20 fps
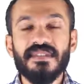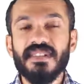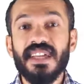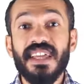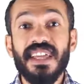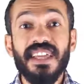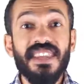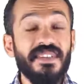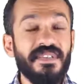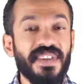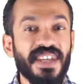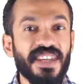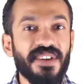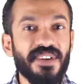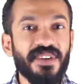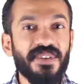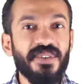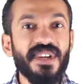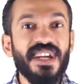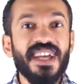In the
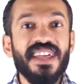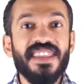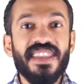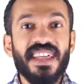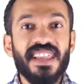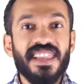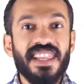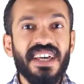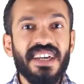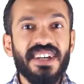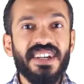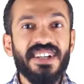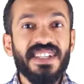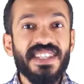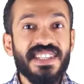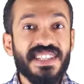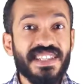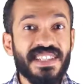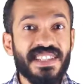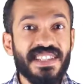video, the letter
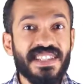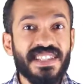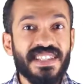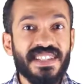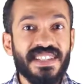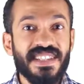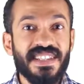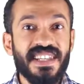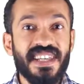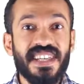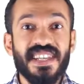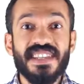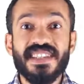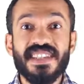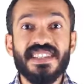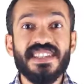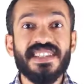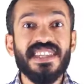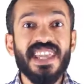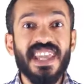s is
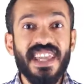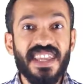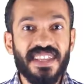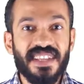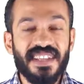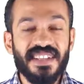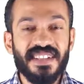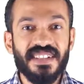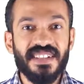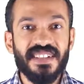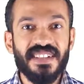a snake.